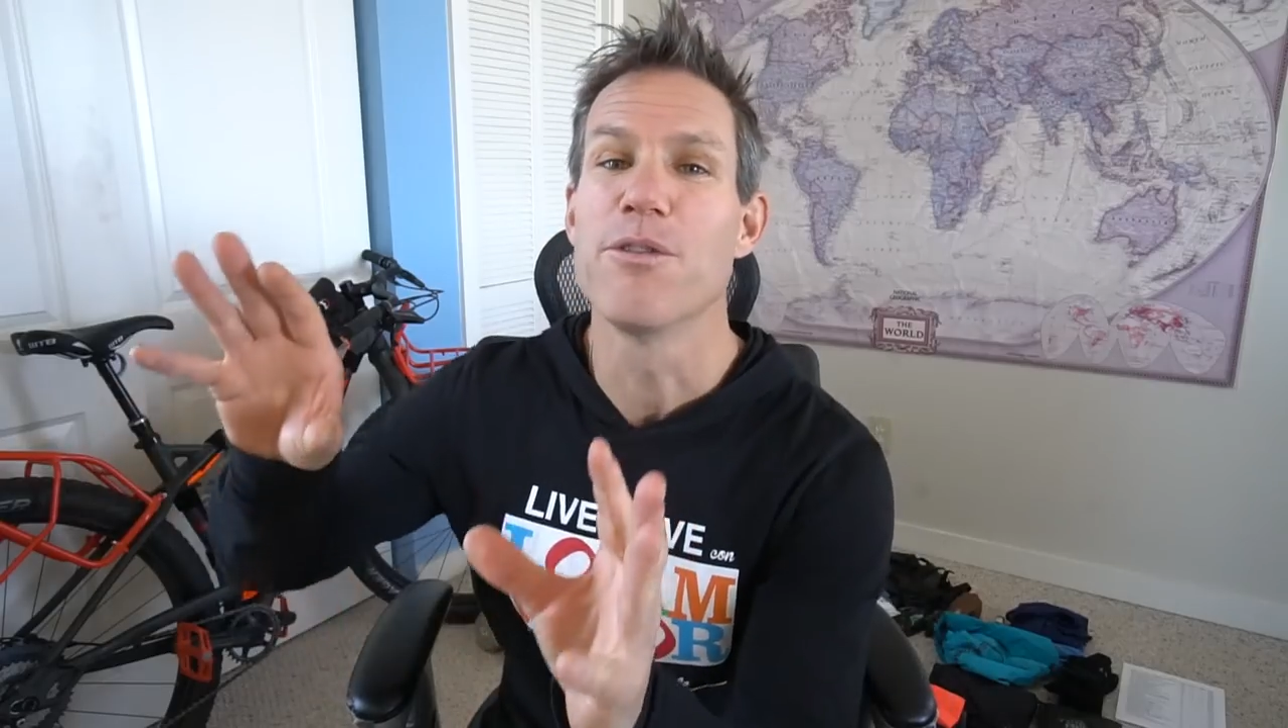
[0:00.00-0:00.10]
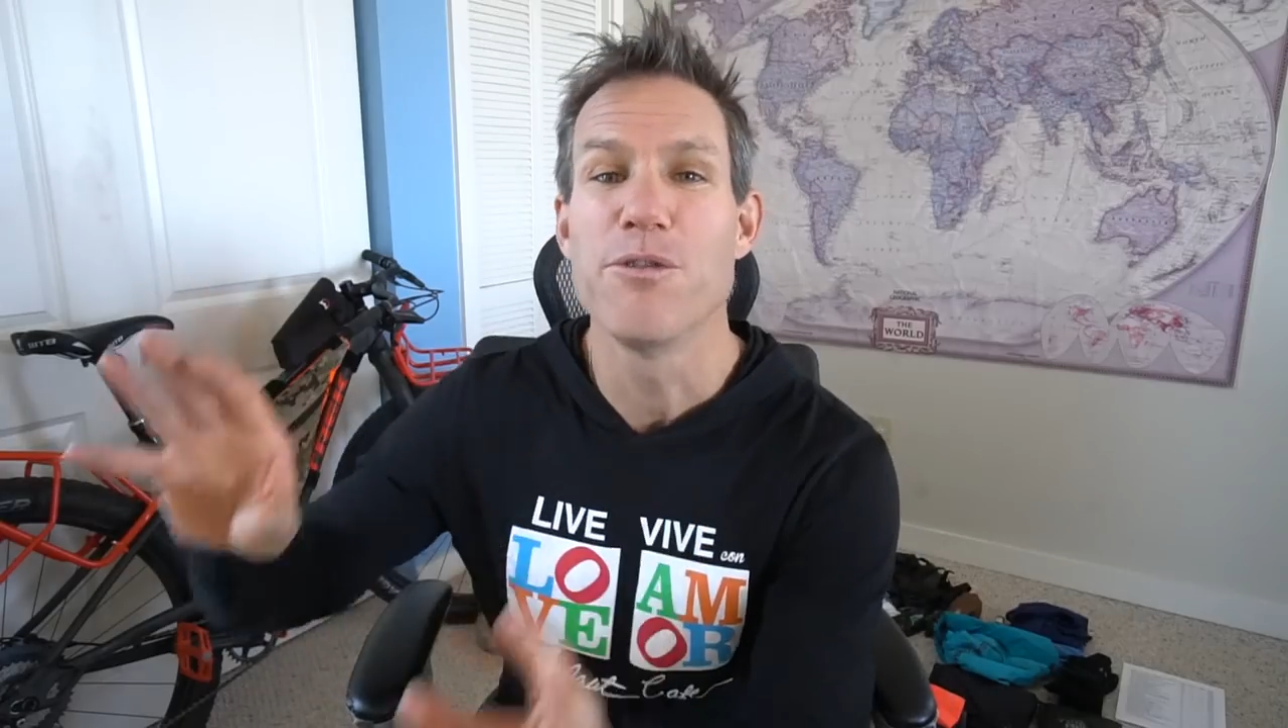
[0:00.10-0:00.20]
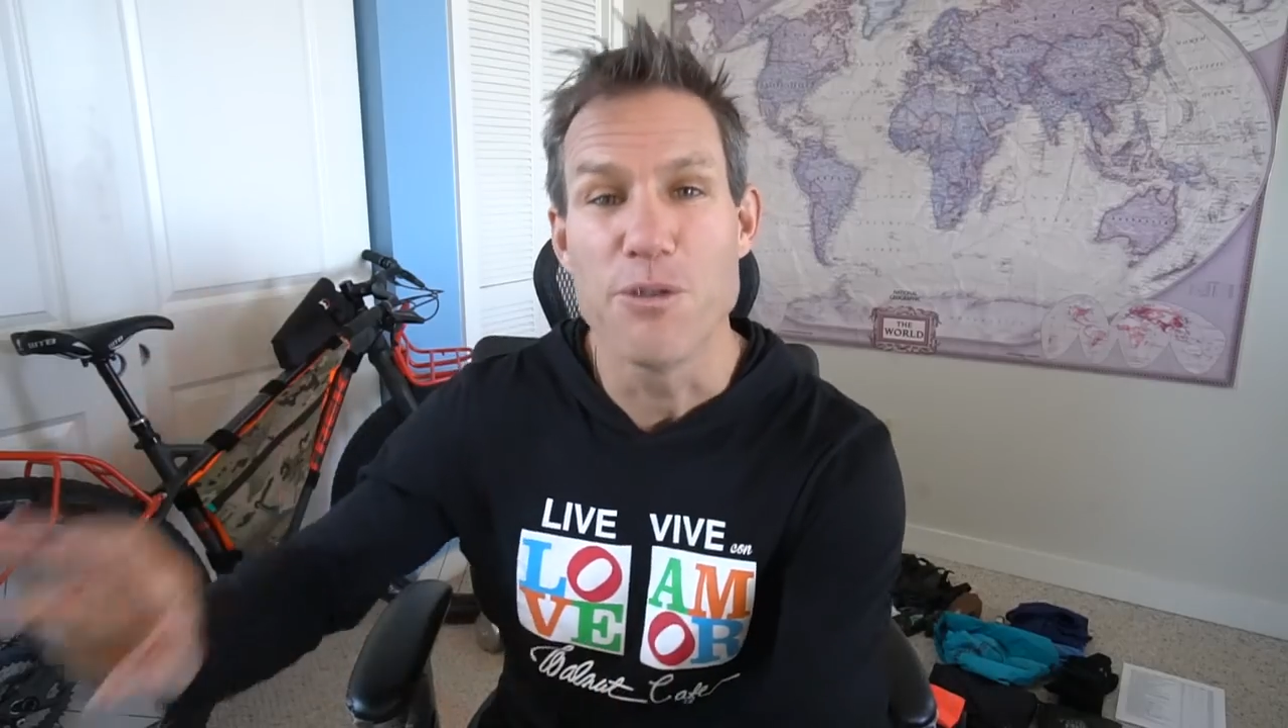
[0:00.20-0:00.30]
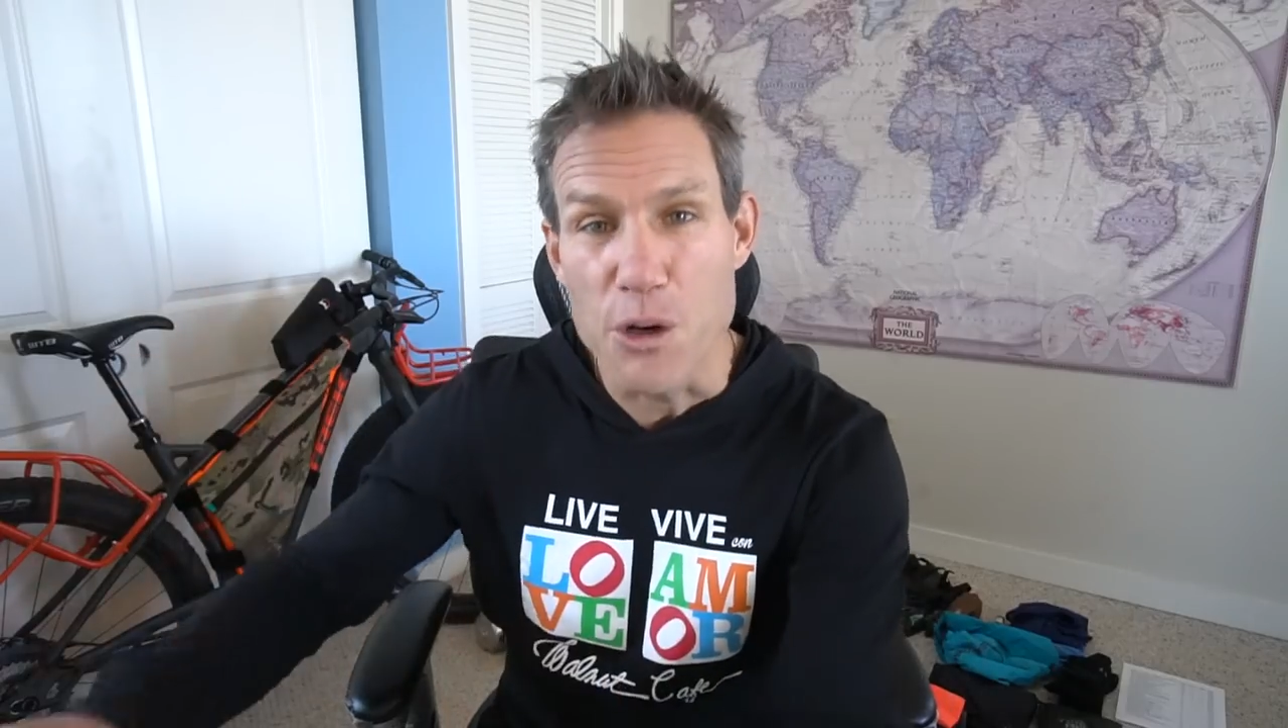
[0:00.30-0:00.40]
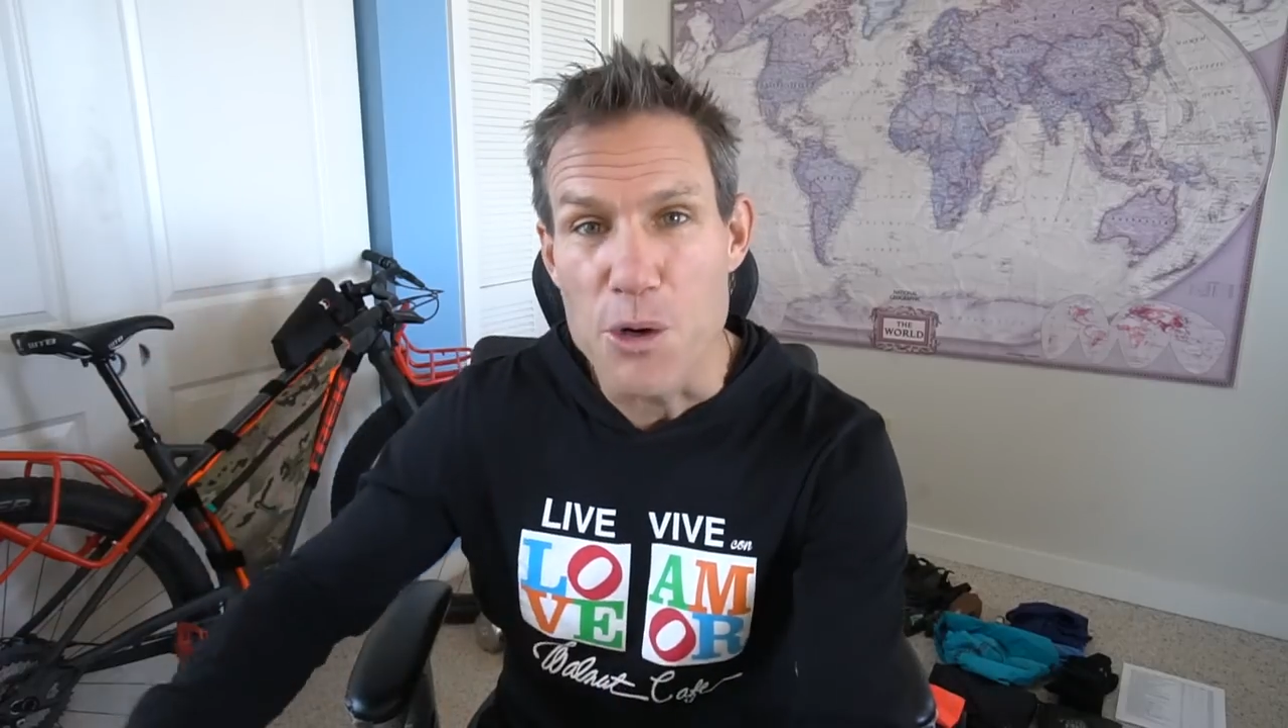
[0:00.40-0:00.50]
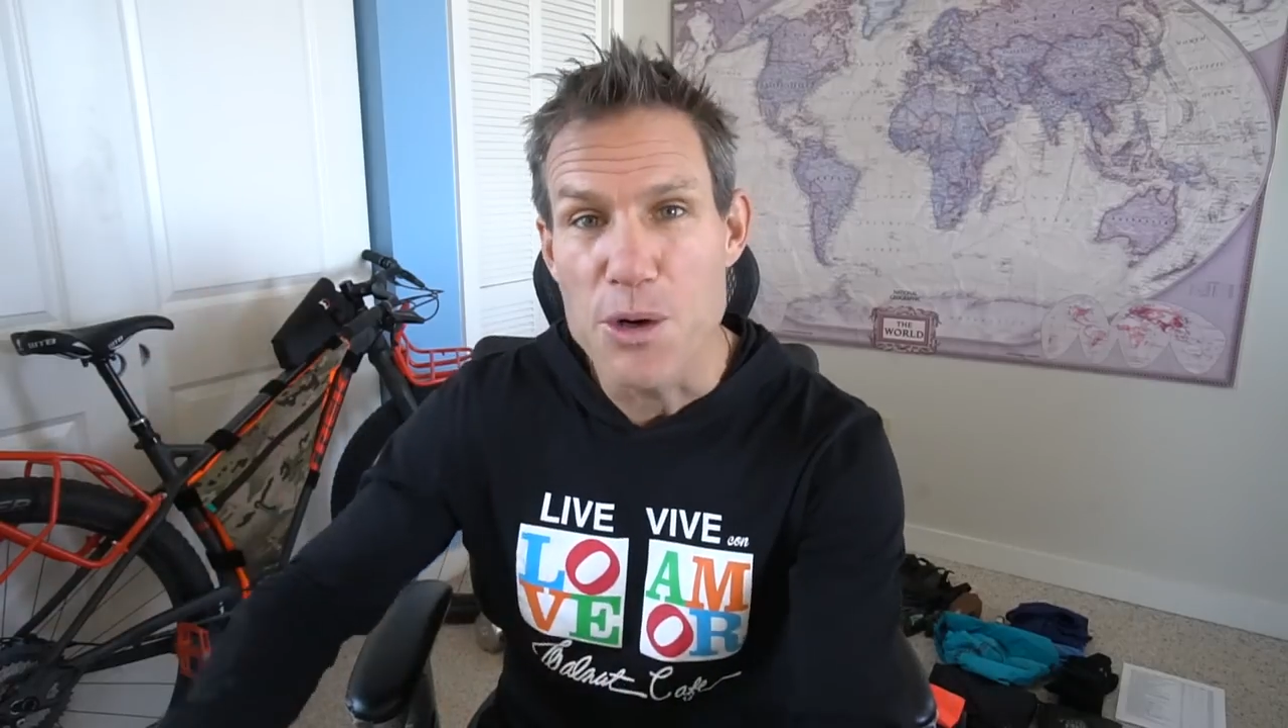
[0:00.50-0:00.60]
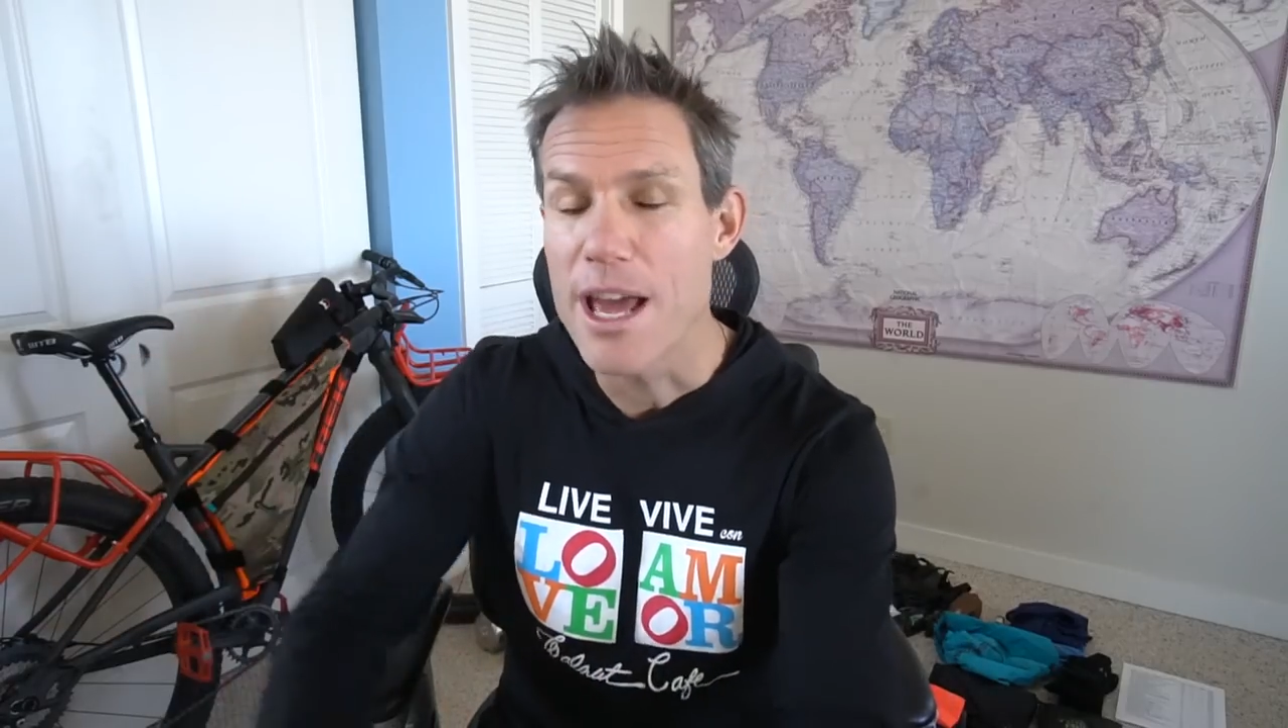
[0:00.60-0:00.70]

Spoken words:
food